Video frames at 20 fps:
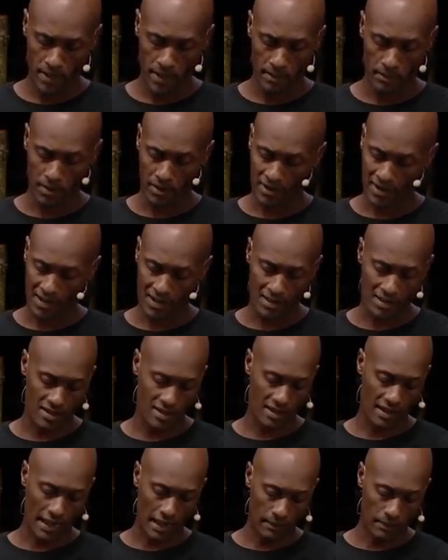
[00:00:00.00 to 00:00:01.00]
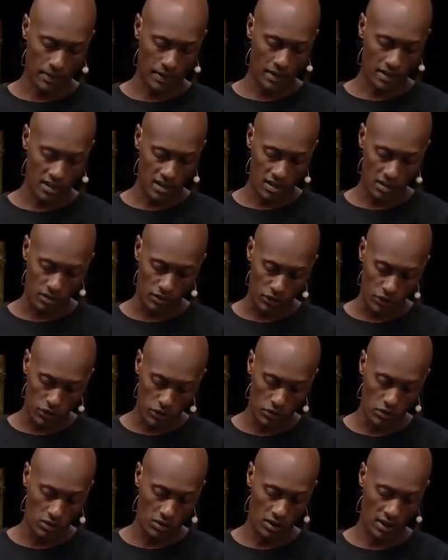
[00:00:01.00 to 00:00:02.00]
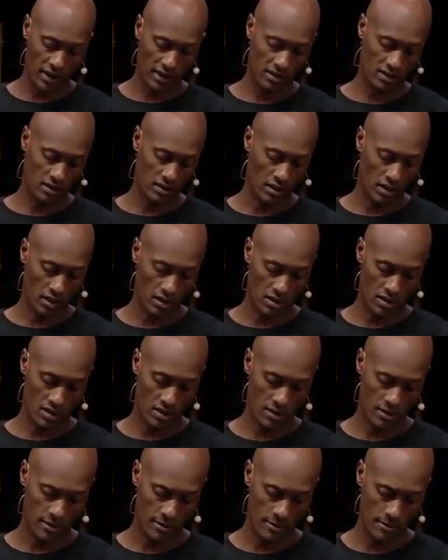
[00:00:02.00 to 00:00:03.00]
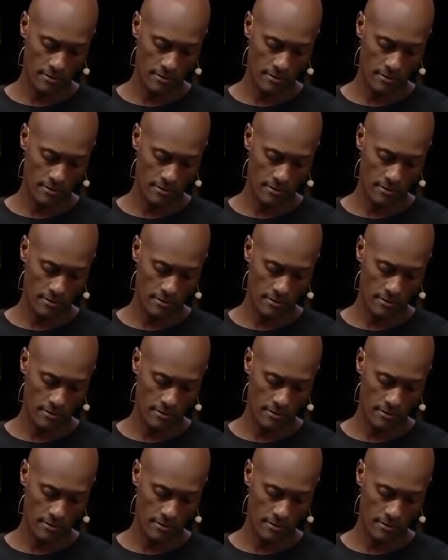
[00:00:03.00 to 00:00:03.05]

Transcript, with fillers: But this doesn't happen until you connect the dots.